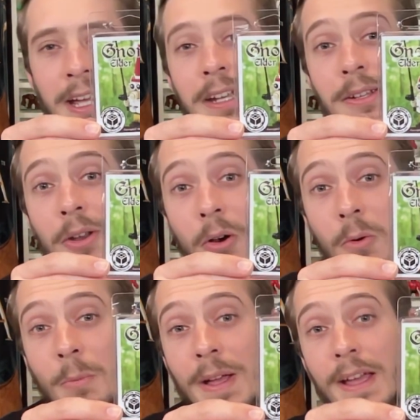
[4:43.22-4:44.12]

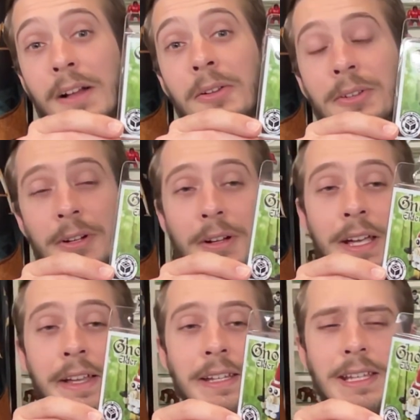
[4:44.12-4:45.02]
Gnome Elder,
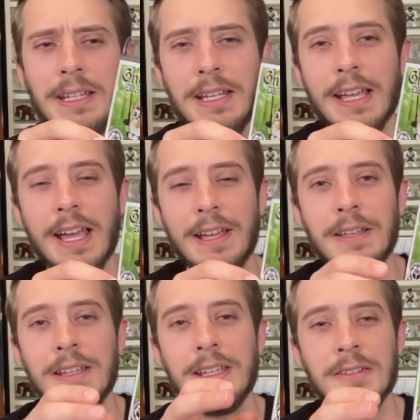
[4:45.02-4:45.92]
and he
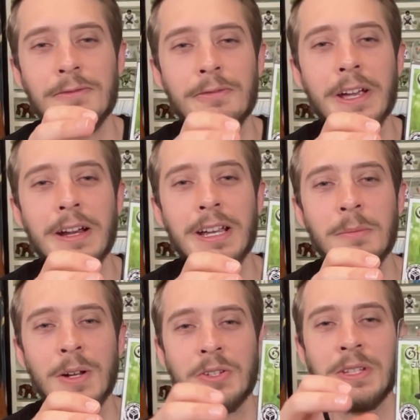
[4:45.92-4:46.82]
is very
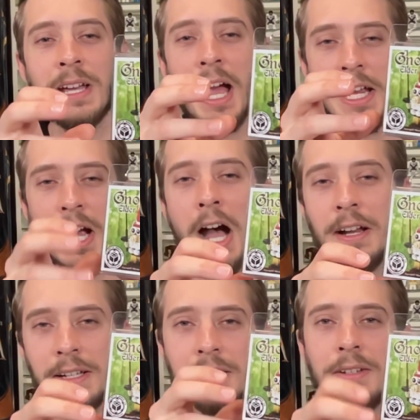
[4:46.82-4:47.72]
much the
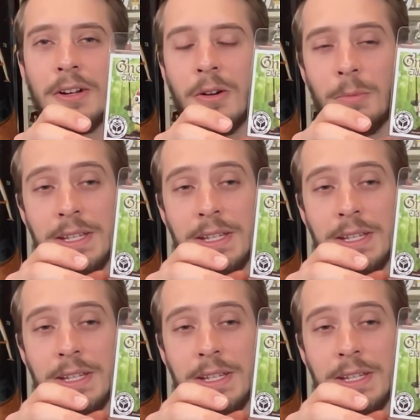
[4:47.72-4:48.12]
iconic gnome.